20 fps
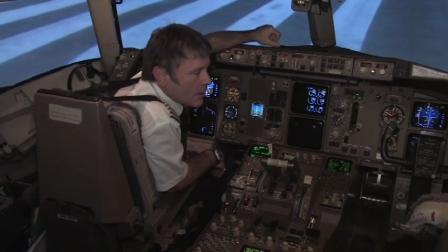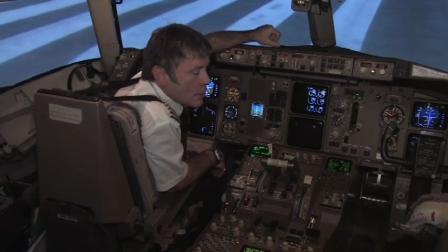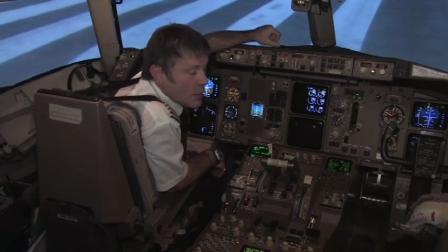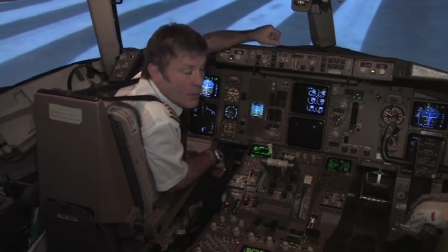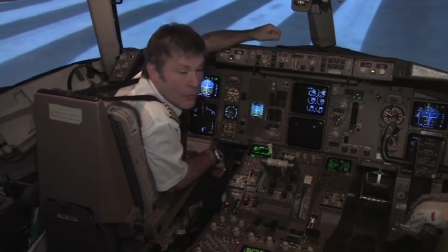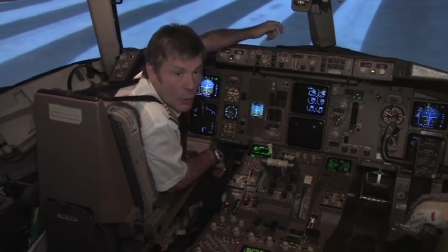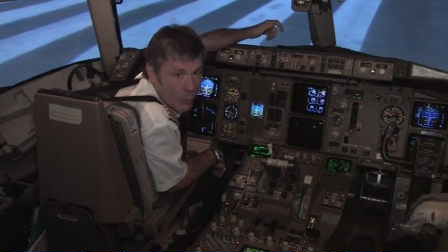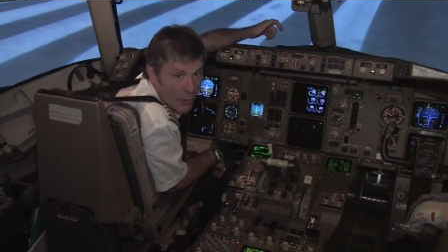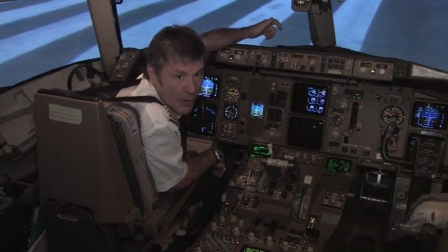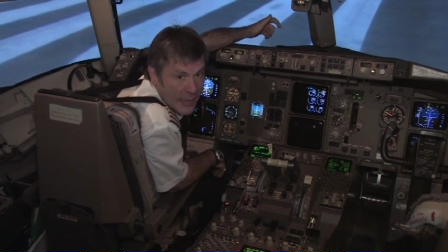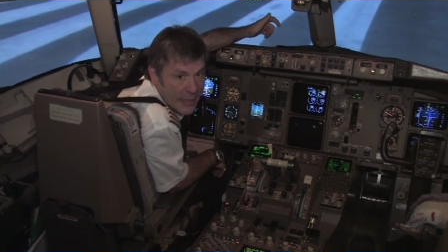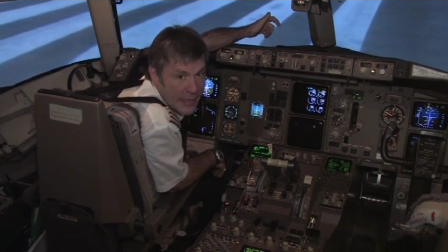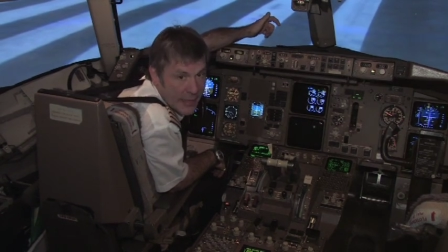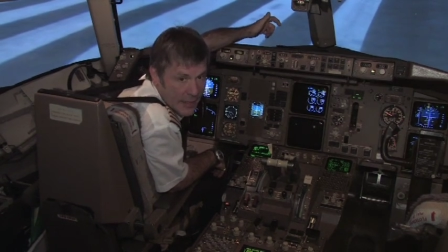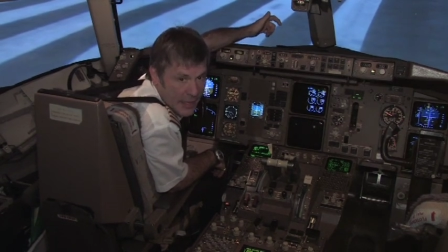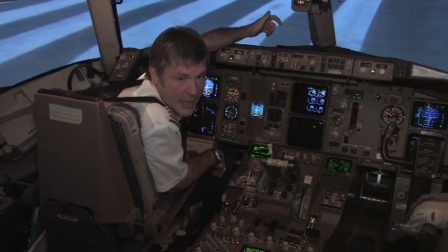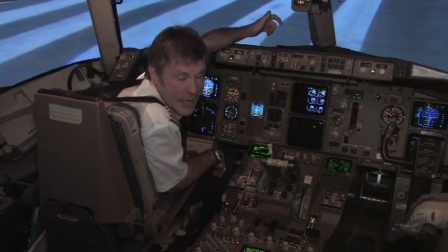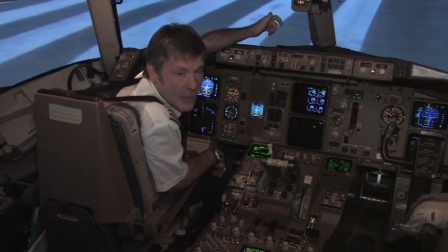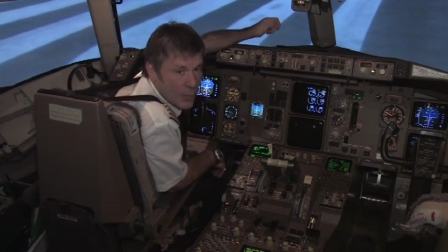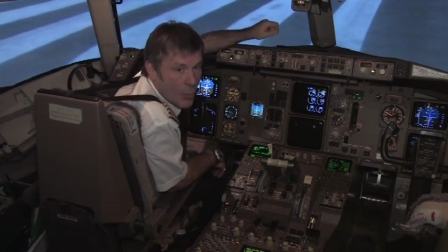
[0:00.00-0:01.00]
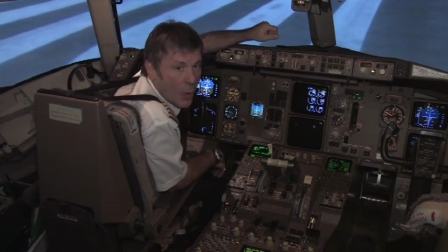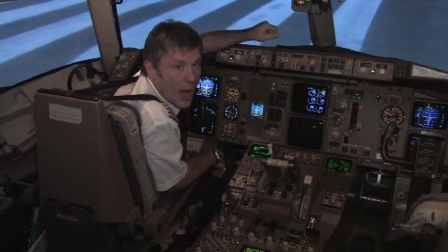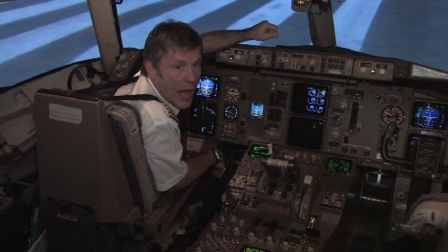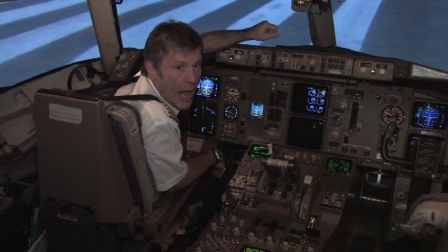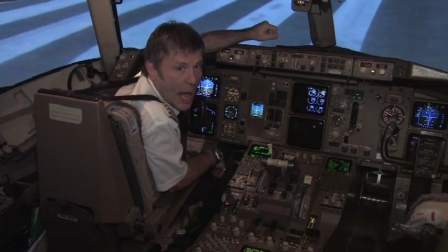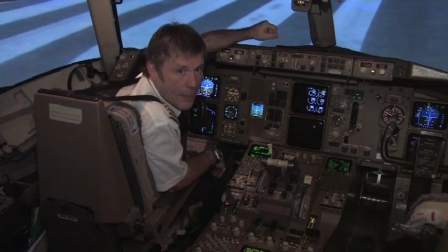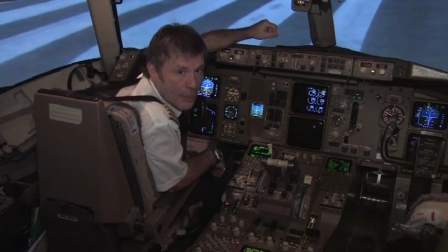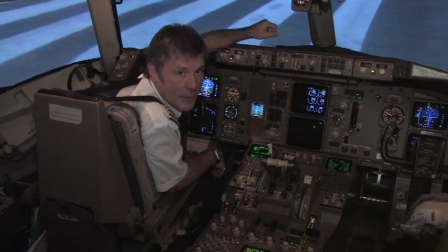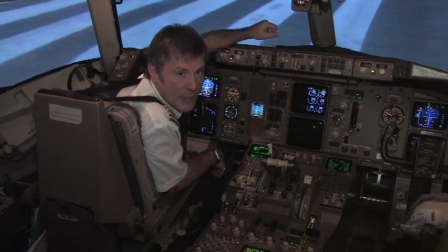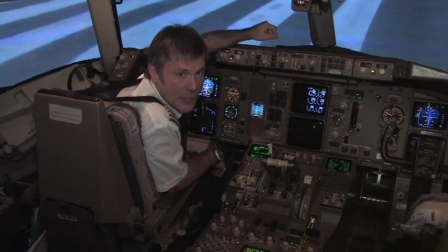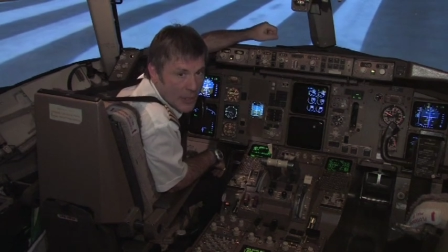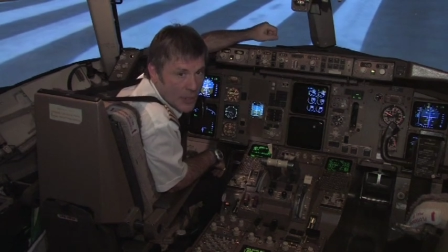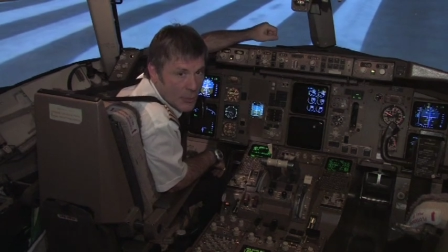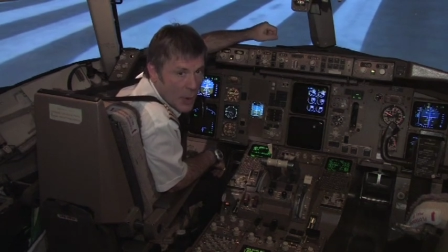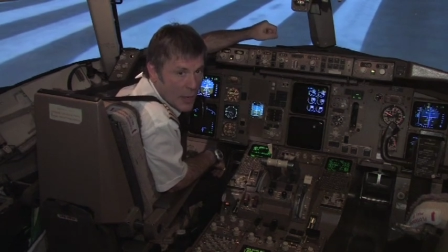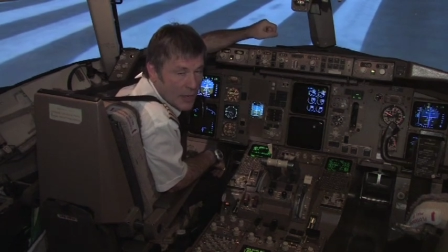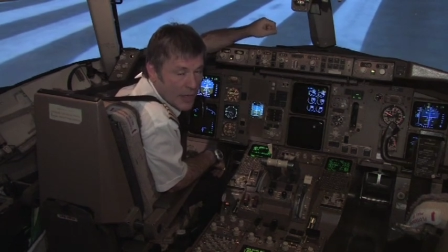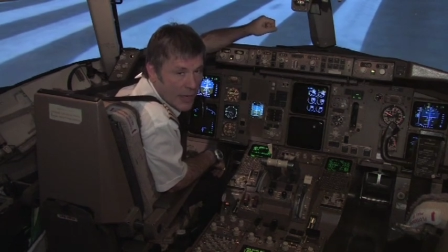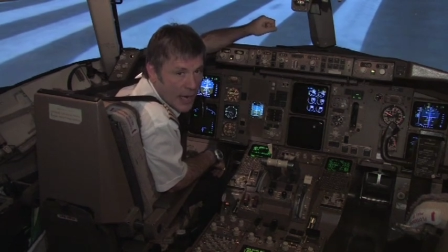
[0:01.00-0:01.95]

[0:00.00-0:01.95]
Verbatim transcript: You've already seen what happens when